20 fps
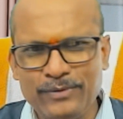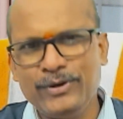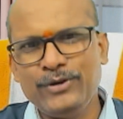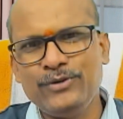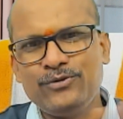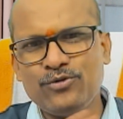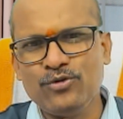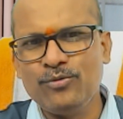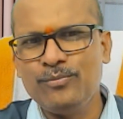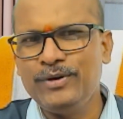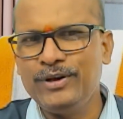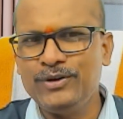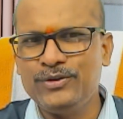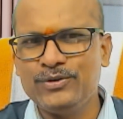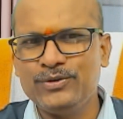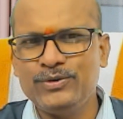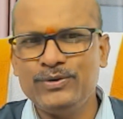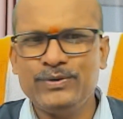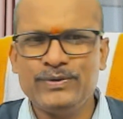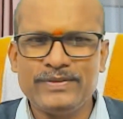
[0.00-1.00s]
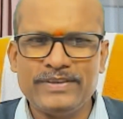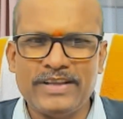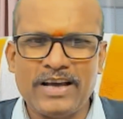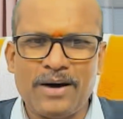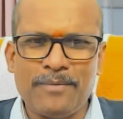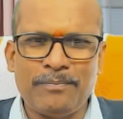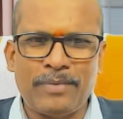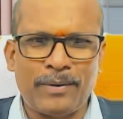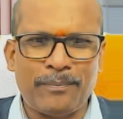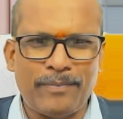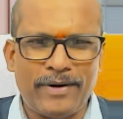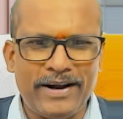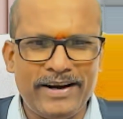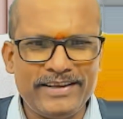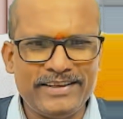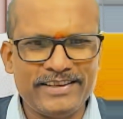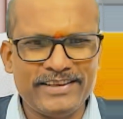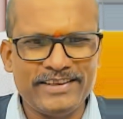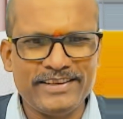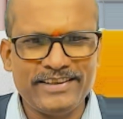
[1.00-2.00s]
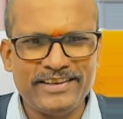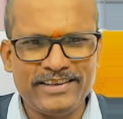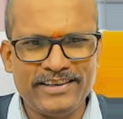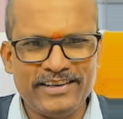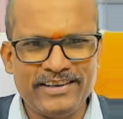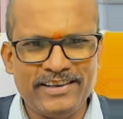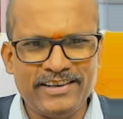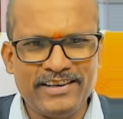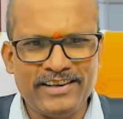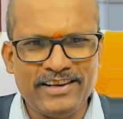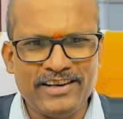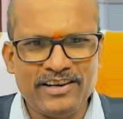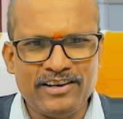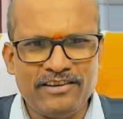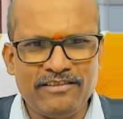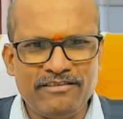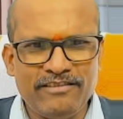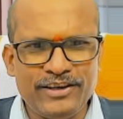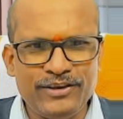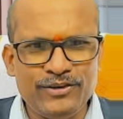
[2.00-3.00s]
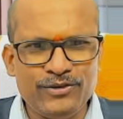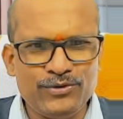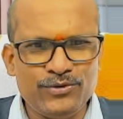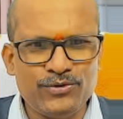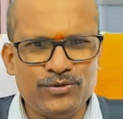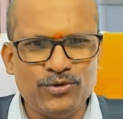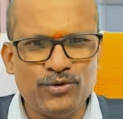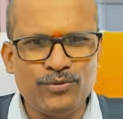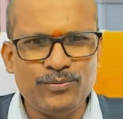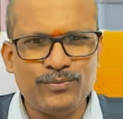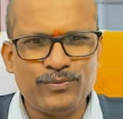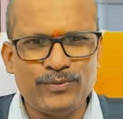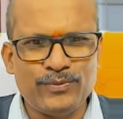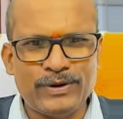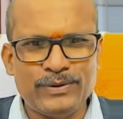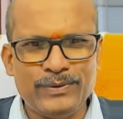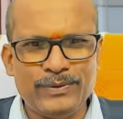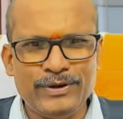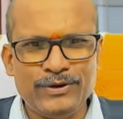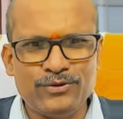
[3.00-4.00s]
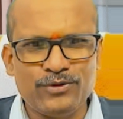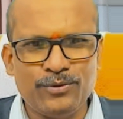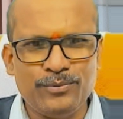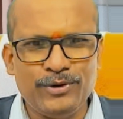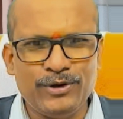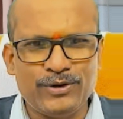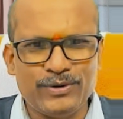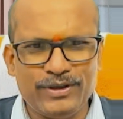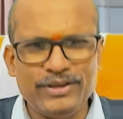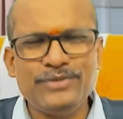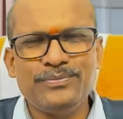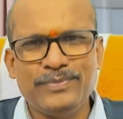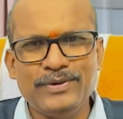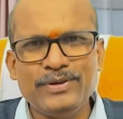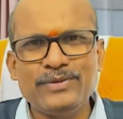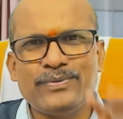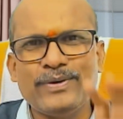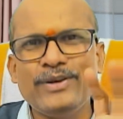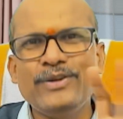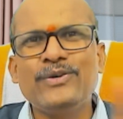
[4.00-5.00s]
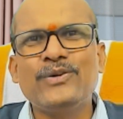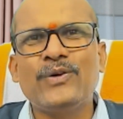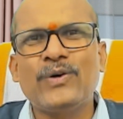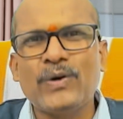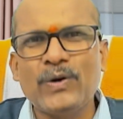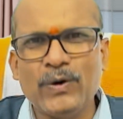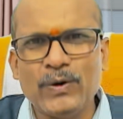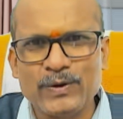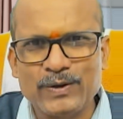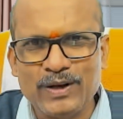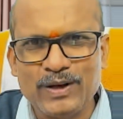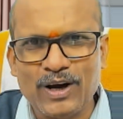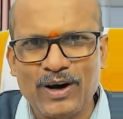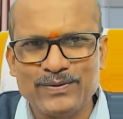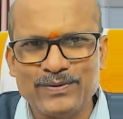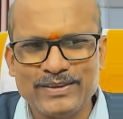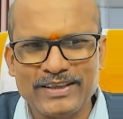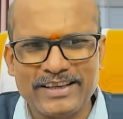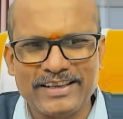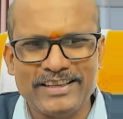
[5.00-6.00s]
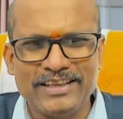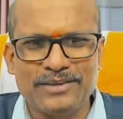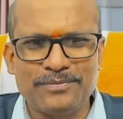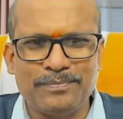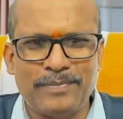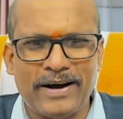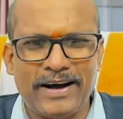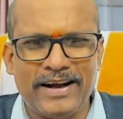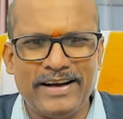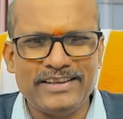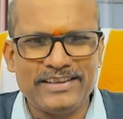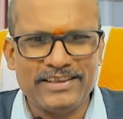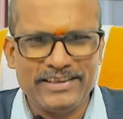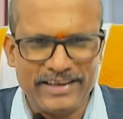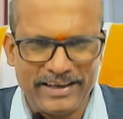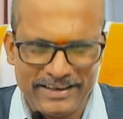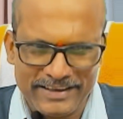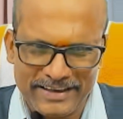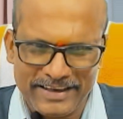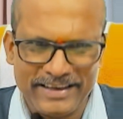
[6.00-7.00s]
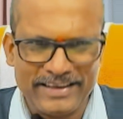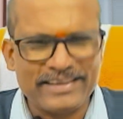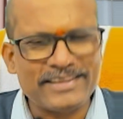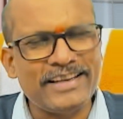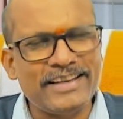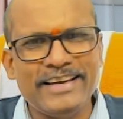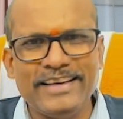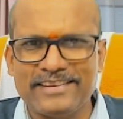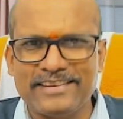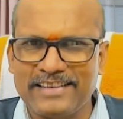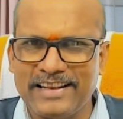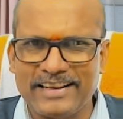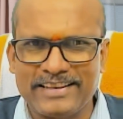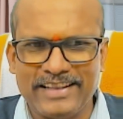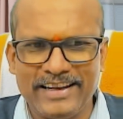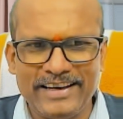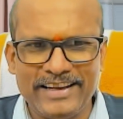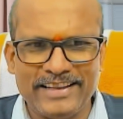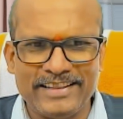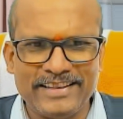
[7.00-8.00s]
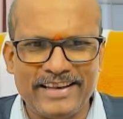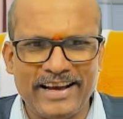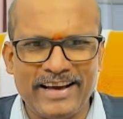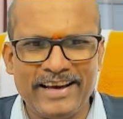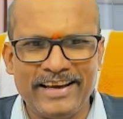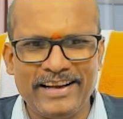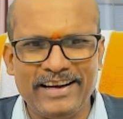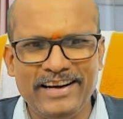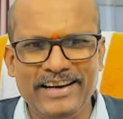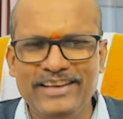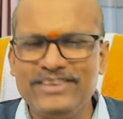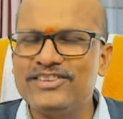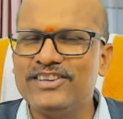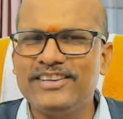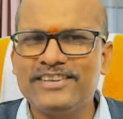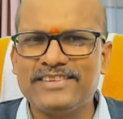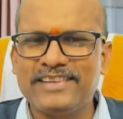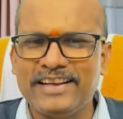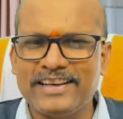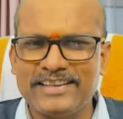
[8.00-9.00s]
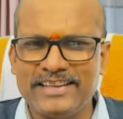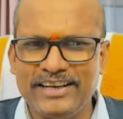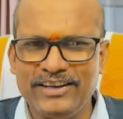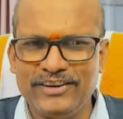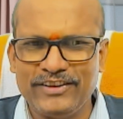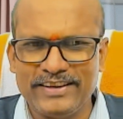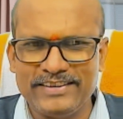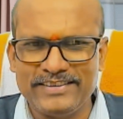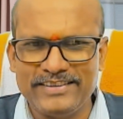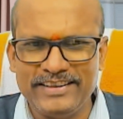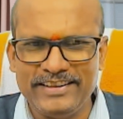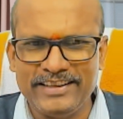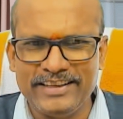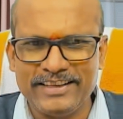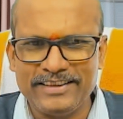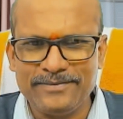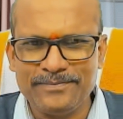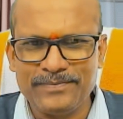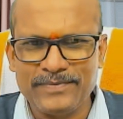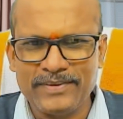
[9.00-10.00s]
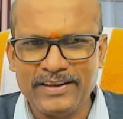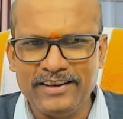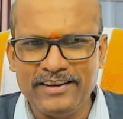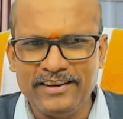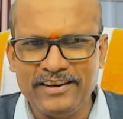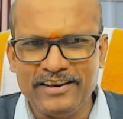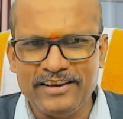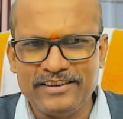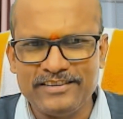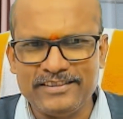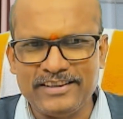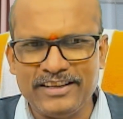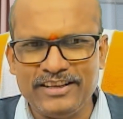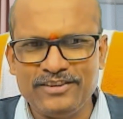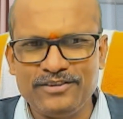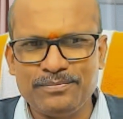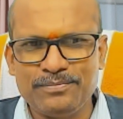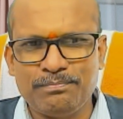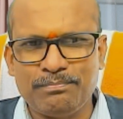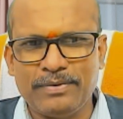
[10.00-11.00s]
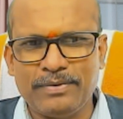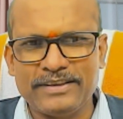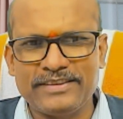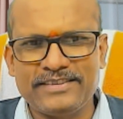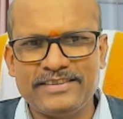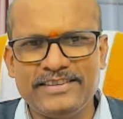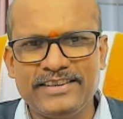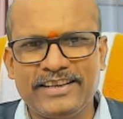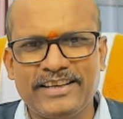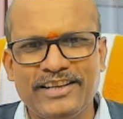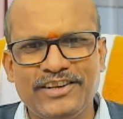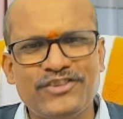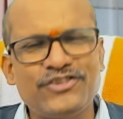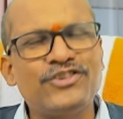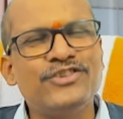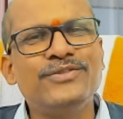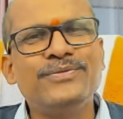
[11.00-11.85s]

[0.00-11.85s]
zoom into the upper part, when we zoom into this, means when you closely observe this part, entire thing is like that, entire lesion is like that. You can see here, there is pus secretion.